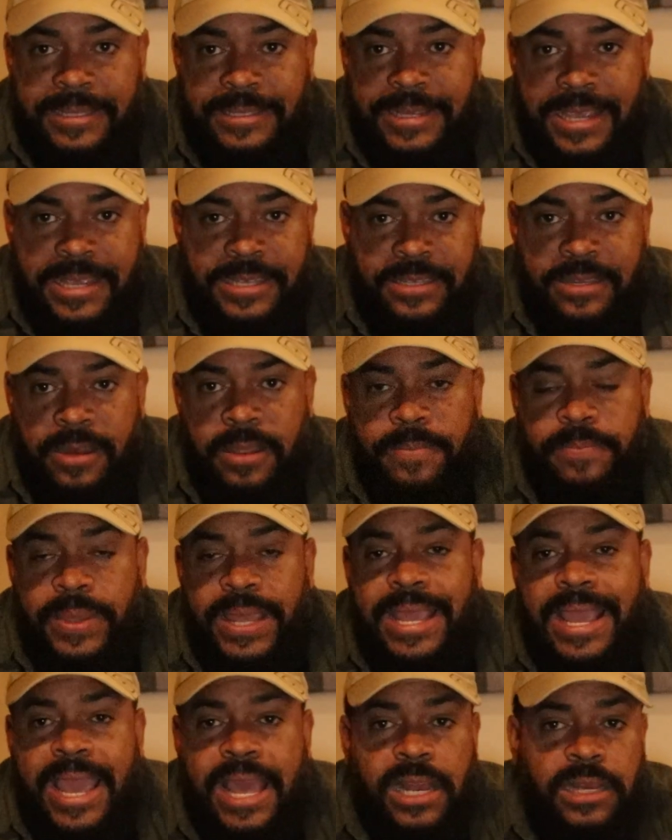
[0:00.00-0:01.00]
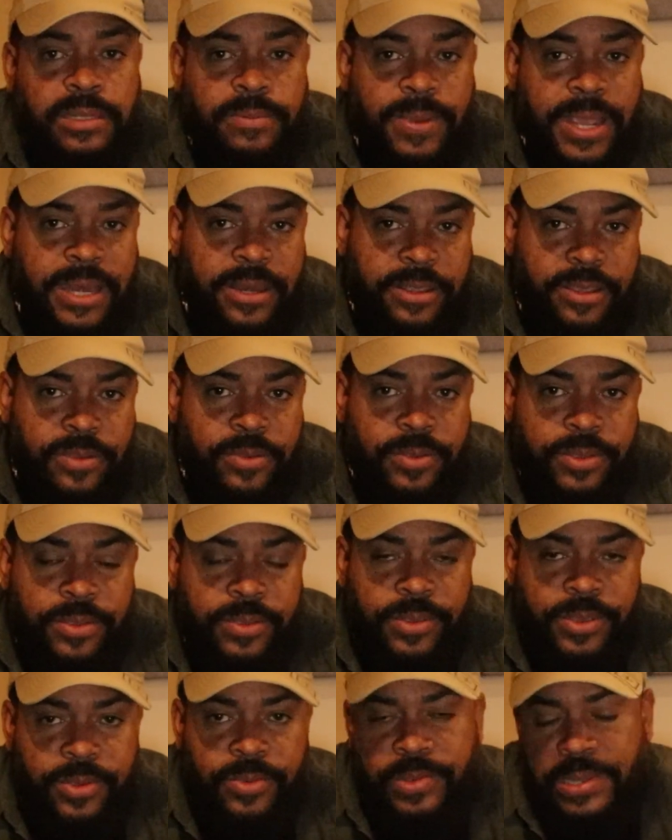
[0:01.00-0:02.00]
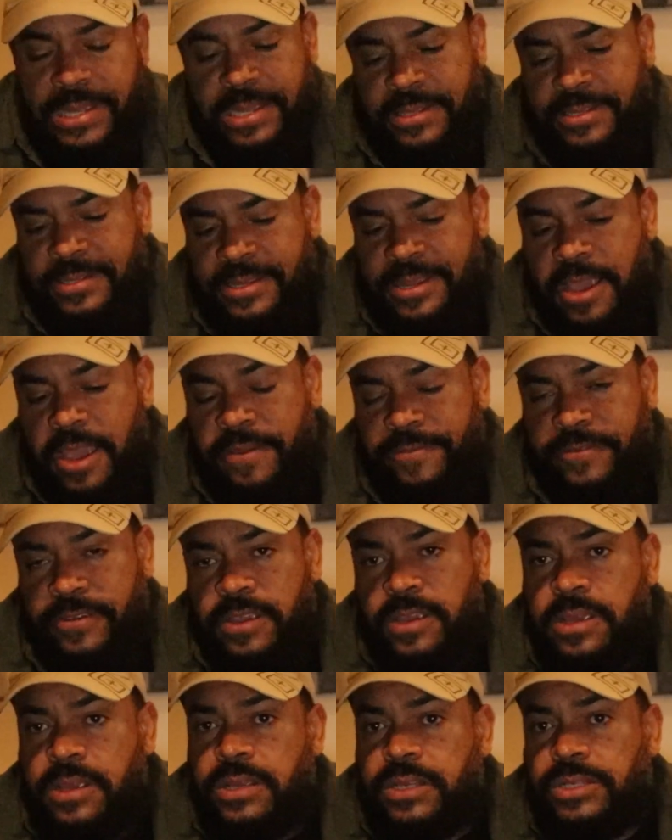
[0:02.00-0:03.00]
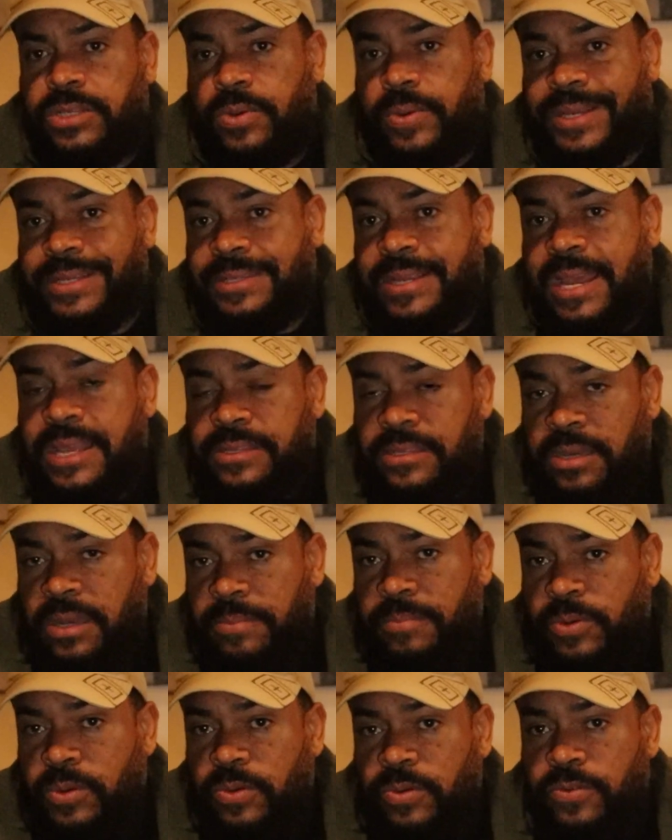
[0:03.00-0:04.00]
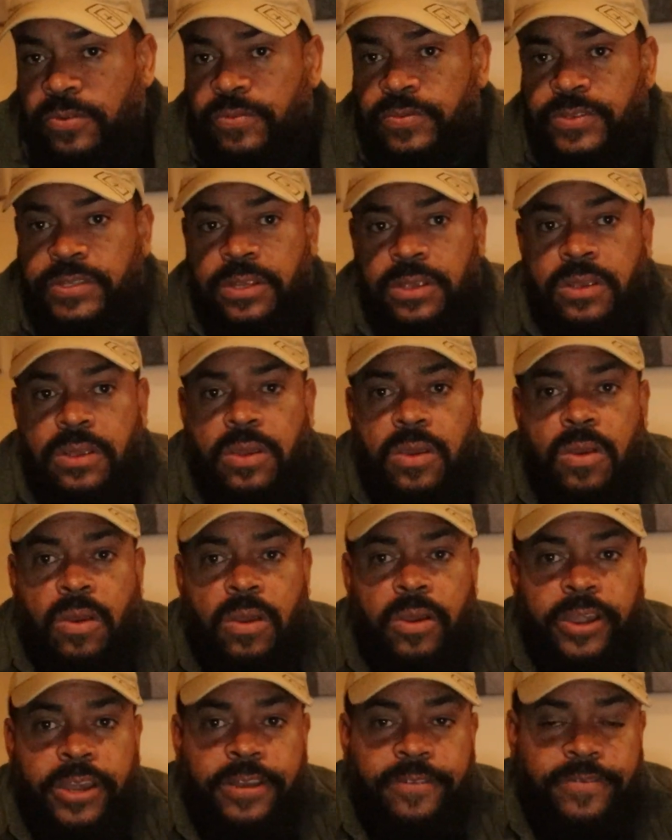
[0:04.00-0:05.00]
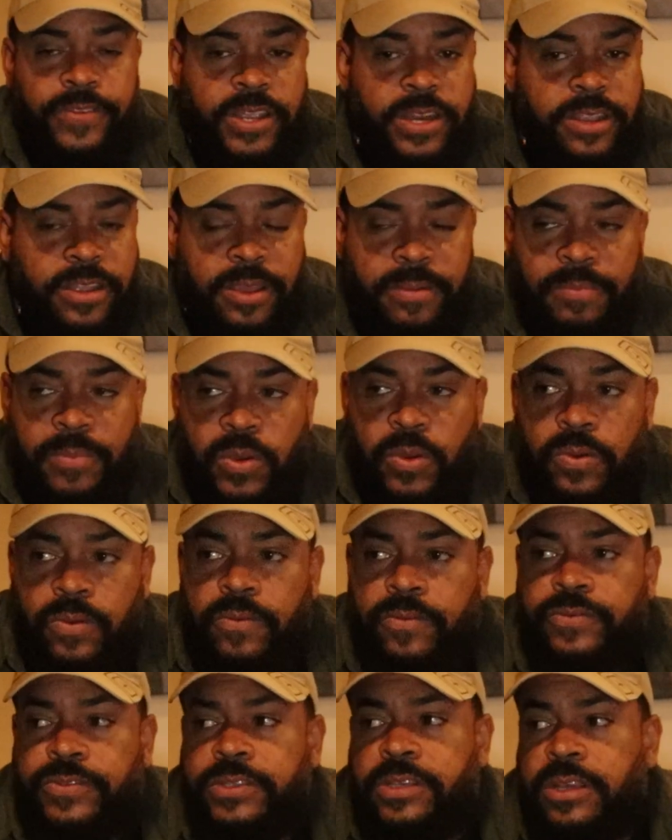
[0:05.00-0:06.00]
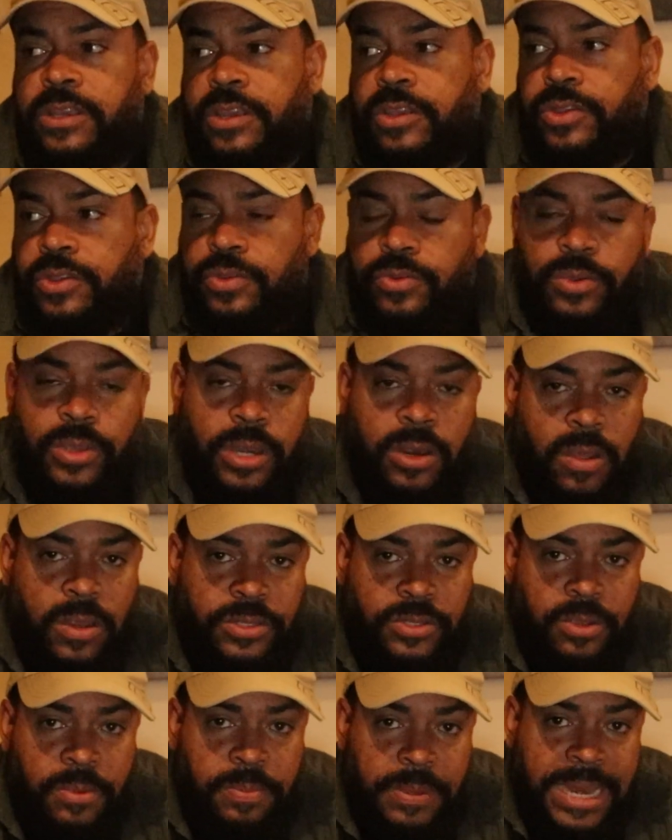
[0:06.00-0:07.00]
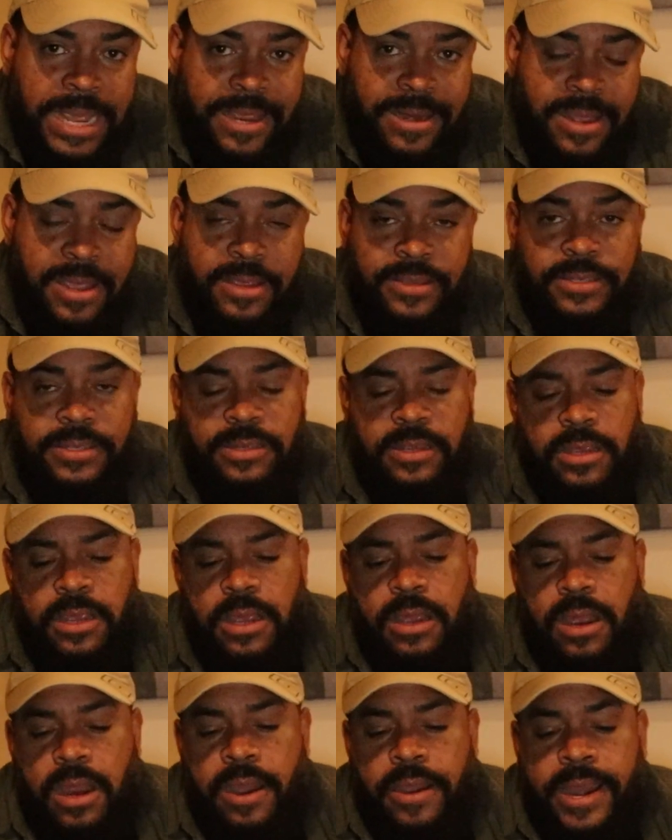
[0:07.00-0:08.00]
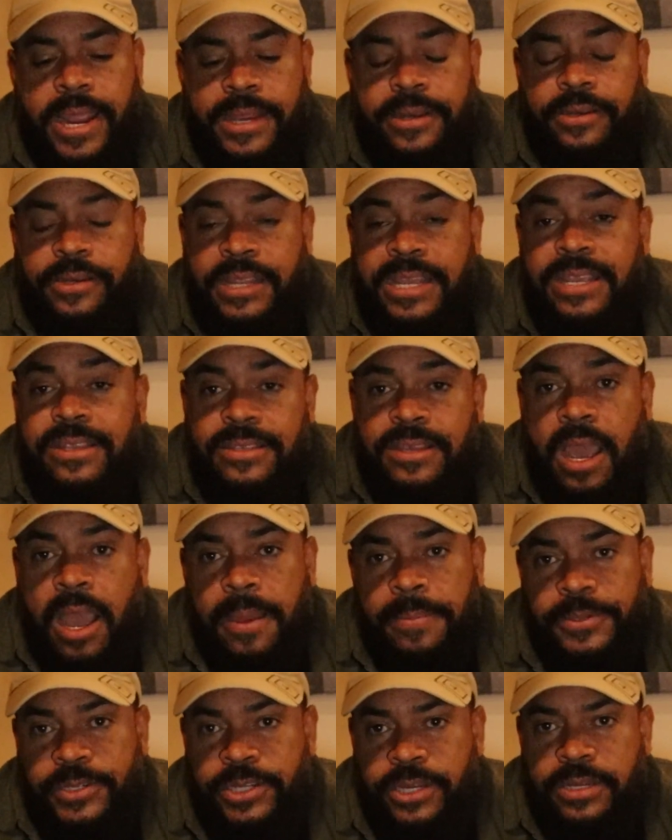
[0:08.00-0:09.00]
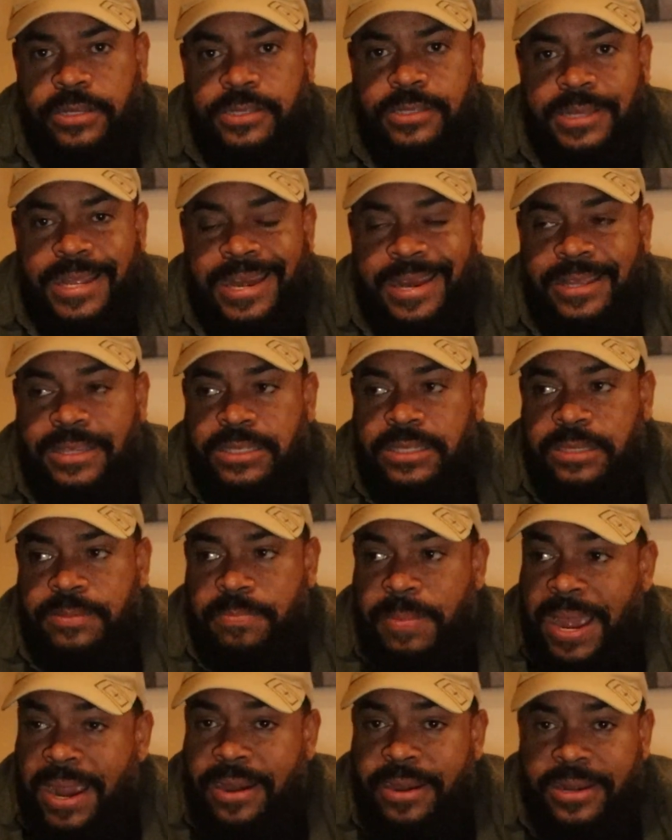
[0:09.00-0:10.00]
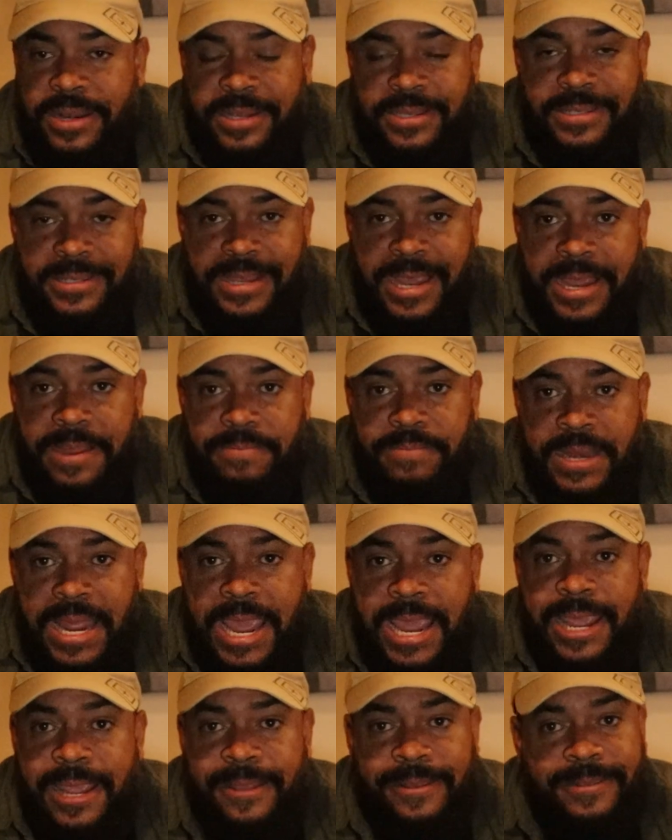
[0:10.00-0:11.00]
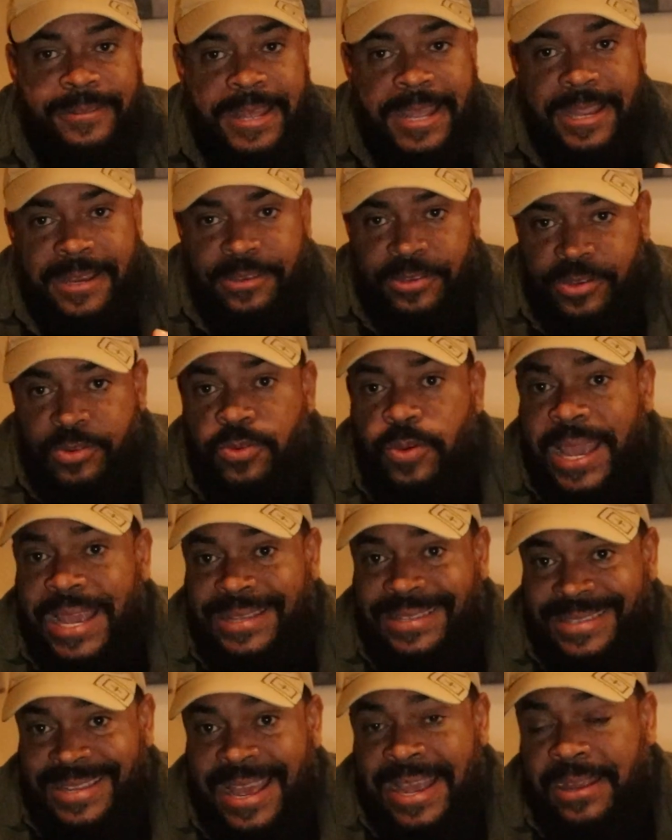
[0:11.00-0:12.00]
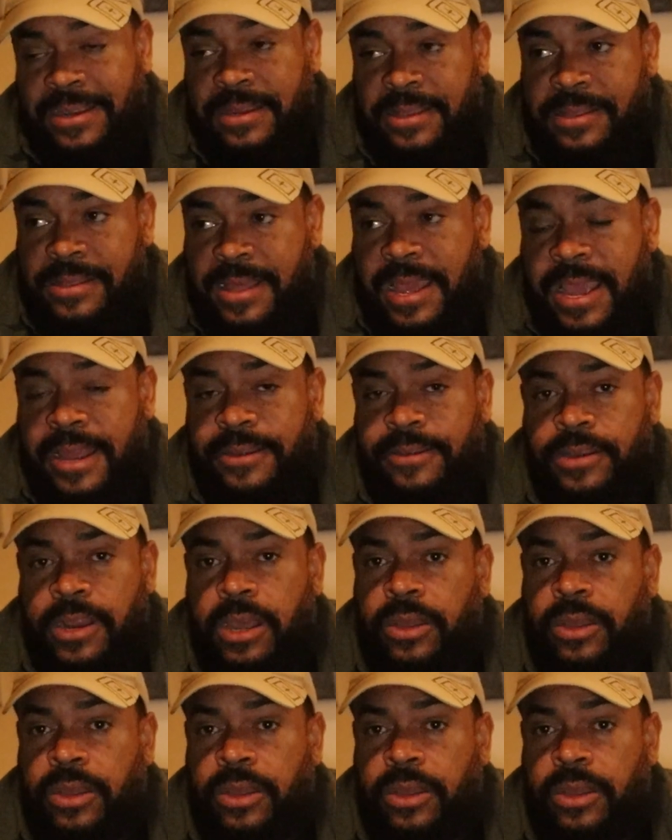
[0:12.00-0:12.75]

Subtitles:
Tesla being held by the QQQ ETF. So when Tesla moves or Nvidia moves, you can also play this. All right. These options that expire the same day, they do exactly that.